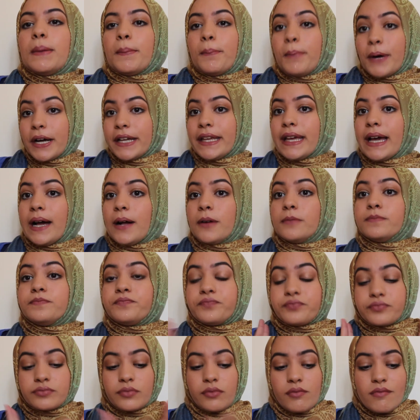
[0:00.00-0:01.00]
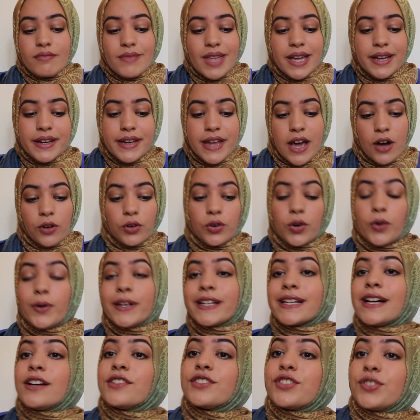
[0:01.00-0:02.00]
But yeah, now
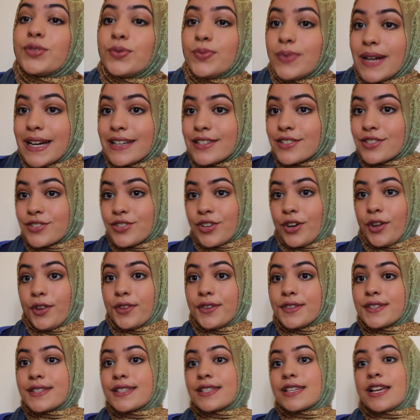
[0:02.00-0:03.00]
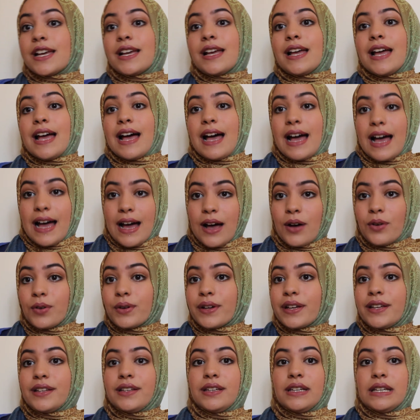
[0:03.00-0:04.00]
going out to restaurants, how
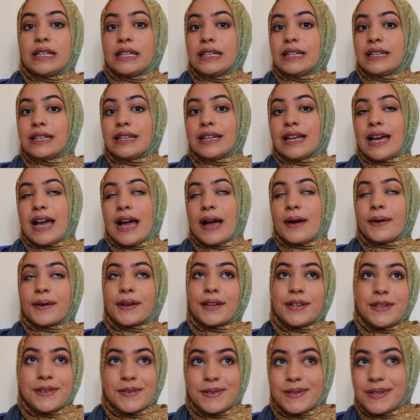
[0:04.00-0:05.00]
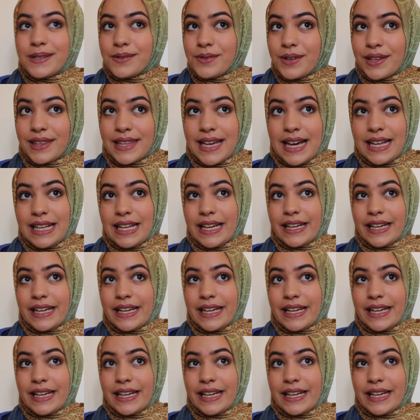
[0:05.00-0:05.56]
can you deal with that?